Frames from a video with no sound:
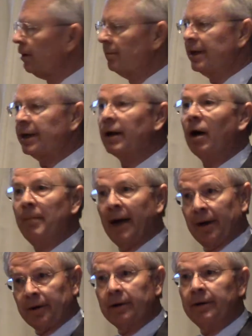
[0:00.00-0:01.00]
bit
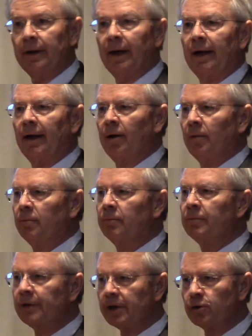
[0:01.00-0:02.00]
about
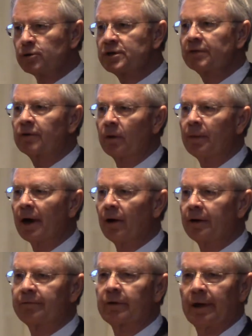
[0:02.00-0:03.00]
the use of
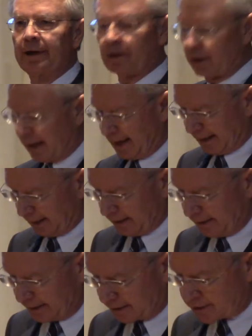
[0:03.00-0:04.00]
comparative clinical
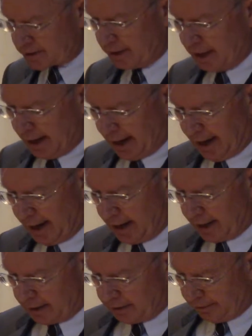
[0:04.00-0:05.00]
analytics
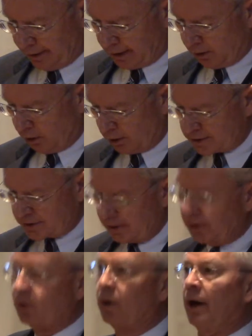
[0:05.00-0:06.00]
and then
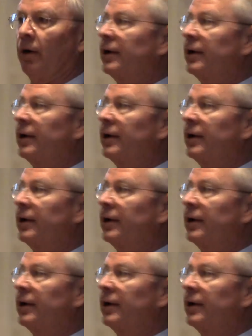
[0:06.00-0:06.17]
also our